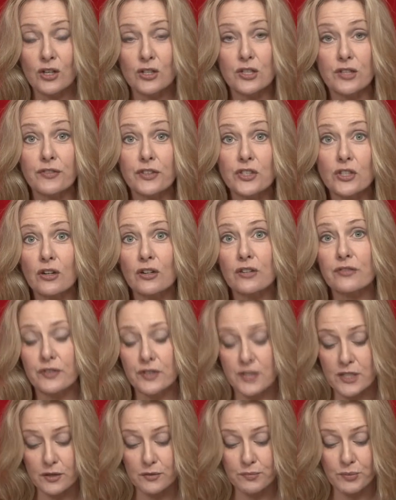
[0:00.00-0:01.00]
To
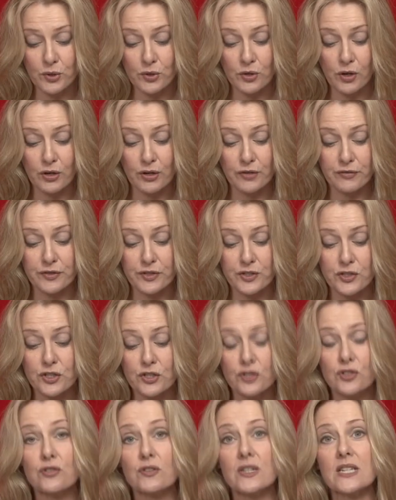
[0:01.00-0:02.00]
photographers and pornographers,
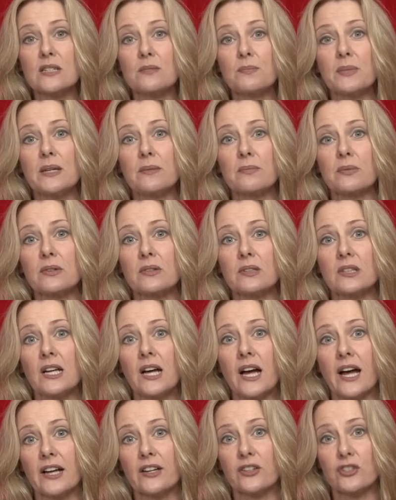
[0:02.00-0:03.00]
to street people
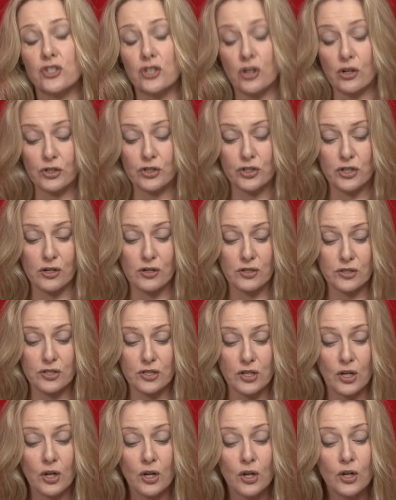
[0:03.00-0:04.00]
and shock
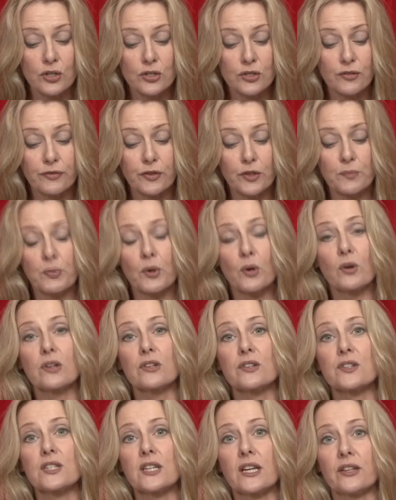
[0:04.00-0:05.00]
jocks, to
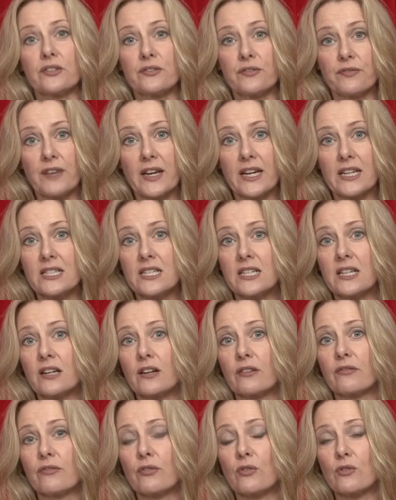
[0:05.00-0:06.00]
footballers and fading,
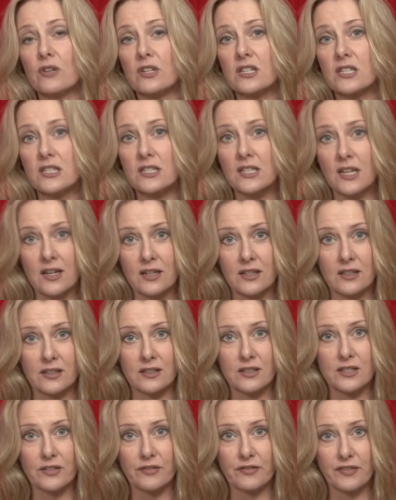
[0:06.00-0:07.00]

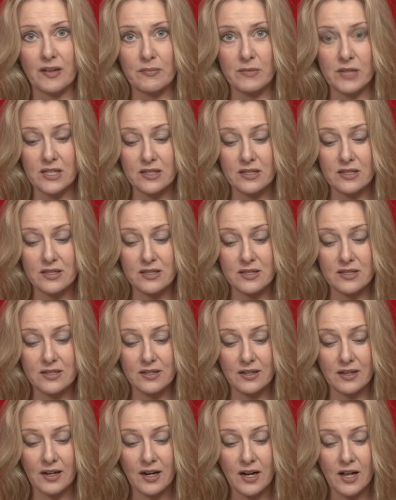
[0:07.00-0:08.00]
forked-tongued
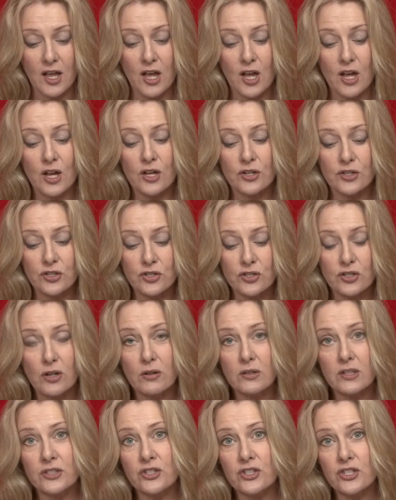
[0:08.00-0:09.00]
feminists, to
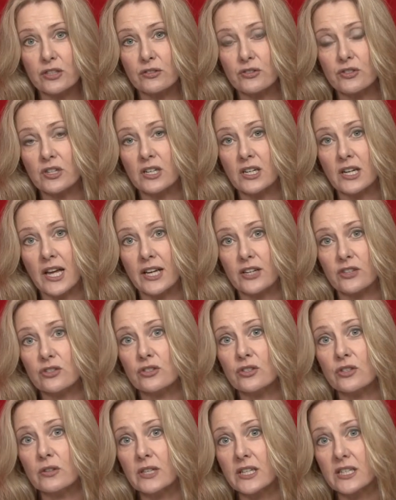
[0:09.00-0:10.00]
stolen children and
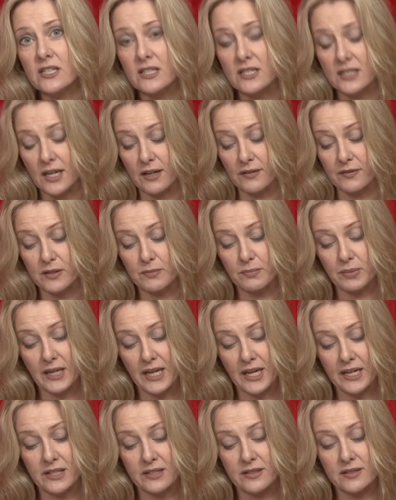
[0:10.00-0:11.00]
newly discovered
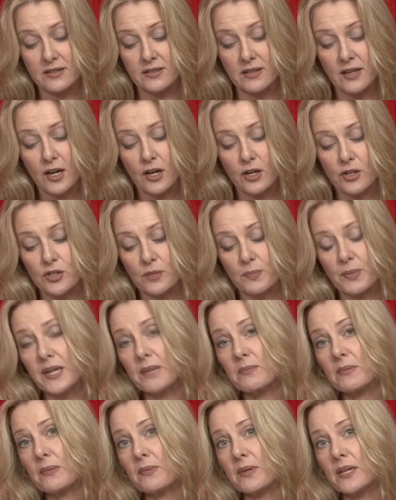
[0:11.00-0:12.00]
planets, to
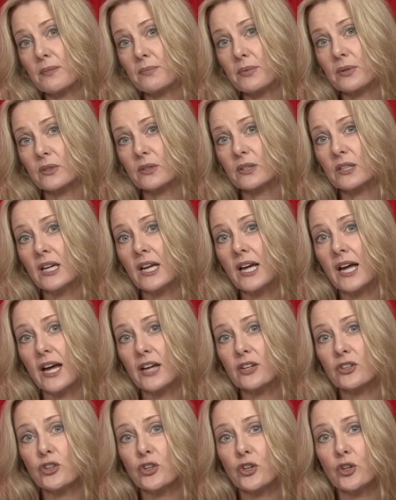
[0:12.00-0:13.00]
pygmy people
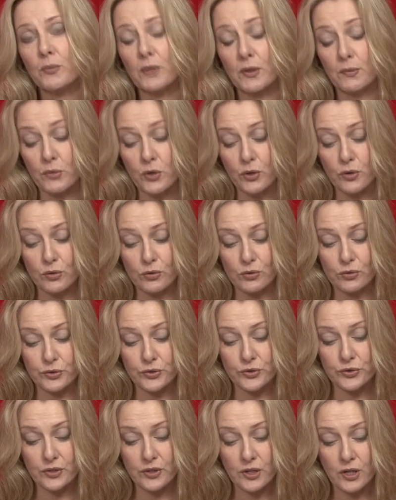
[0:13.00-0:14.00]
and human
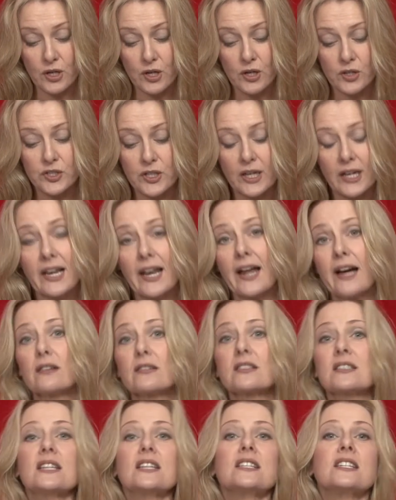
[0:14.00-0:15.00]
mules, to
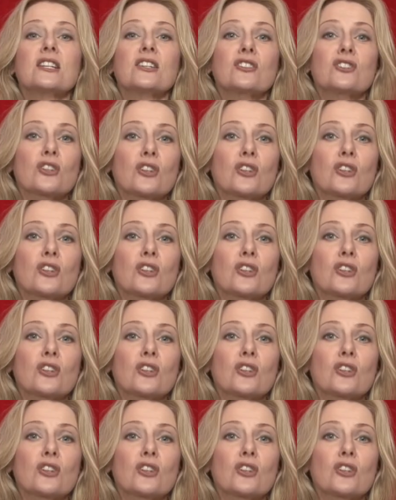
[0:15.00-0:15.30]
cloud seeding,